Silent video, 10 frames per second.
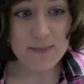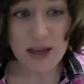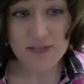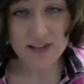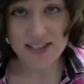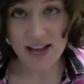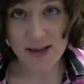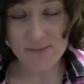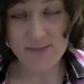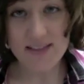Every
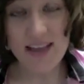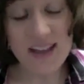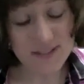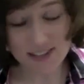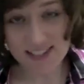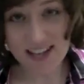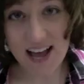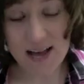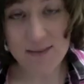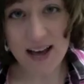time, every
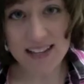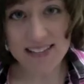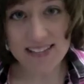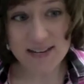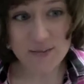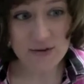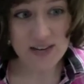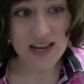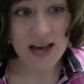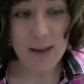time I see a
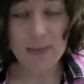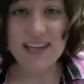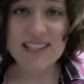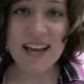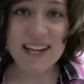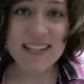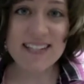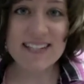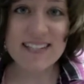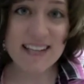movie because I need
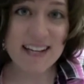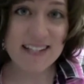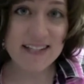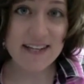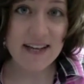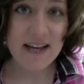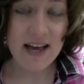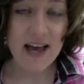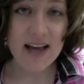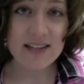to sit
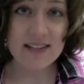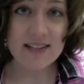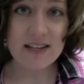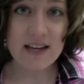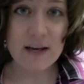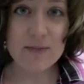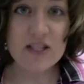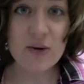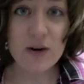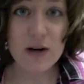and
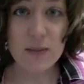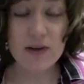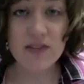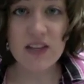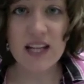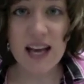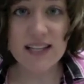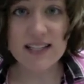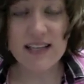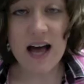absorb the
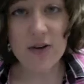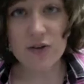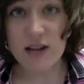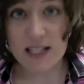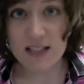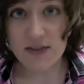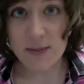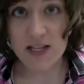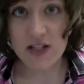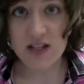light sound
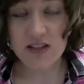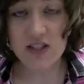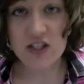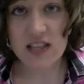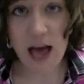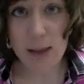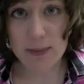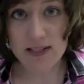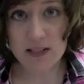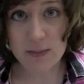transformation that just
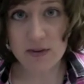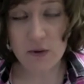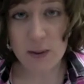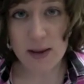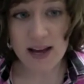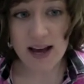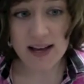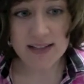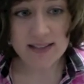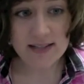happened before my
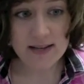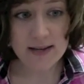eyes